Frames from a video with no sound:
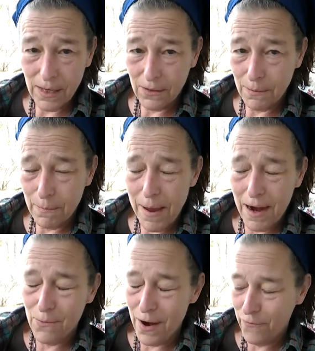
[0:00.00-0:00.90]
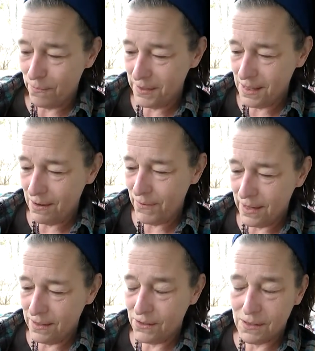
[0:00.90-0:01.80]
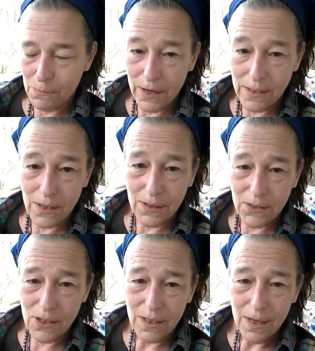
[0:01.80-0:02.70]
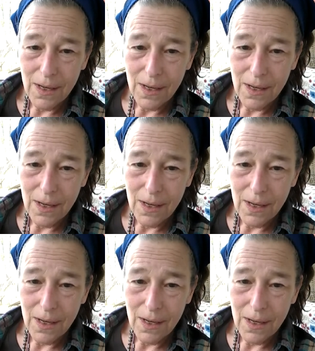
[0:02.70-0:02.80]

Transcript: telling them to back away from the TV and do some research.